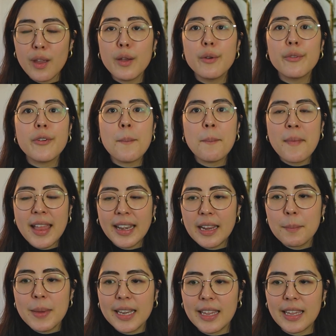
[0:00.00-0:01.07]
For many,
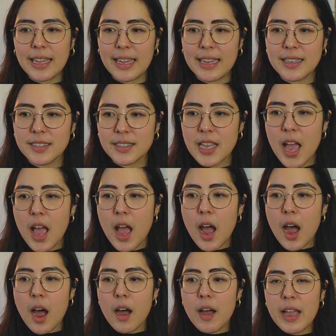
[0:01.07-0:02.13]
many years,
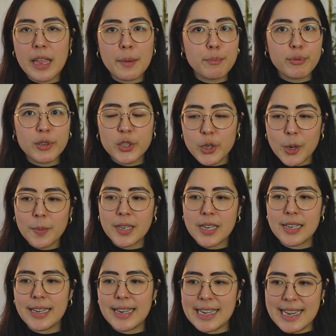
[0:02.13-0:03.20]
I
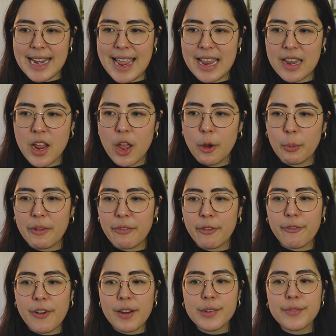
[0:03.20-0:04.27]
predominantly knit with the
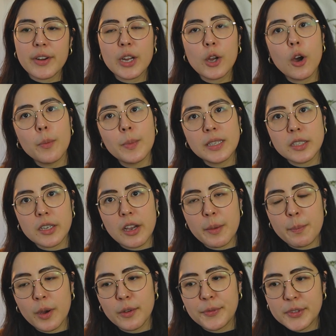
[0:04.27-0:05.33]
very, very common
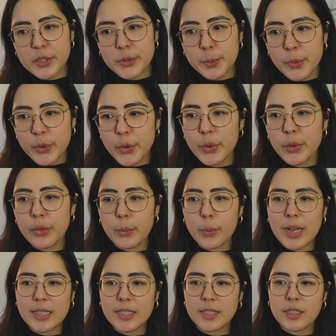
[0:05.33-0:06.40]
type of smooth
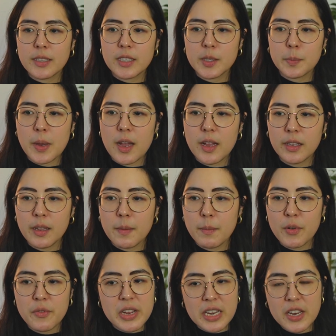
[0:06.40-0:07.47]
worsted spun
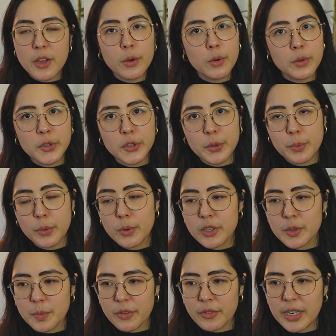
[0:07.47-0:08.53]
merino or
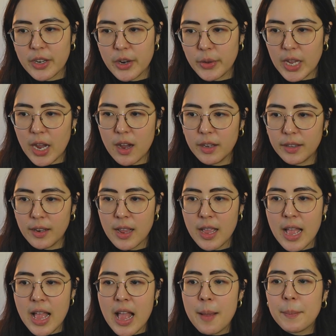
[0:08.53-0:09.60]
superwash merino yarn,
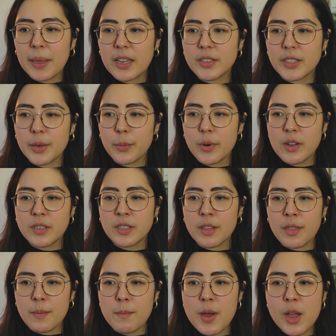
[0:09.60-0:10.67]
because it was
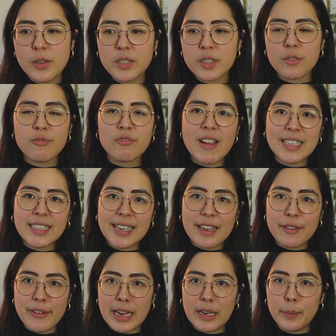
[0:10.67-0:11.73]
the most readily
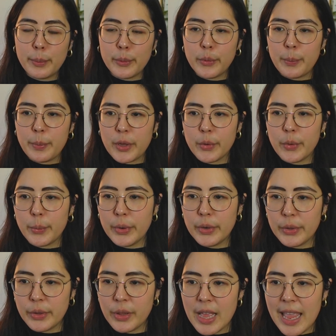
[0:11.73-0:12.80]
available pure
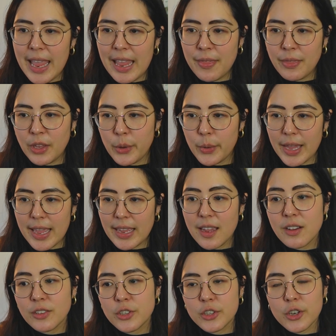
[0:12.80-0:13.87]
wool in the UK
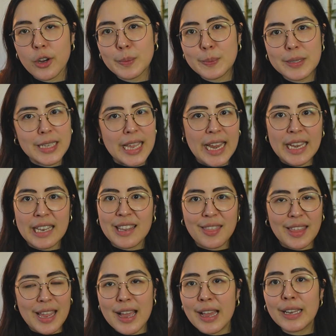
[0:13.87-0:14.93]
yarn shops in
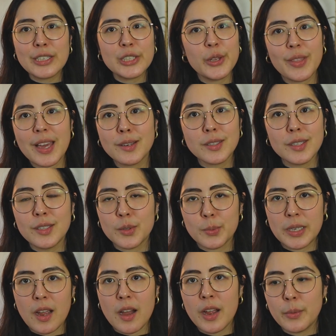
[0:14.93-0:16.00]
the early 2000s
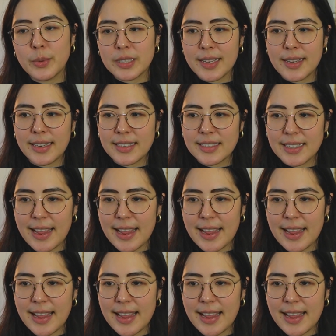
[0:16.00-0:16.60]
when I was learning to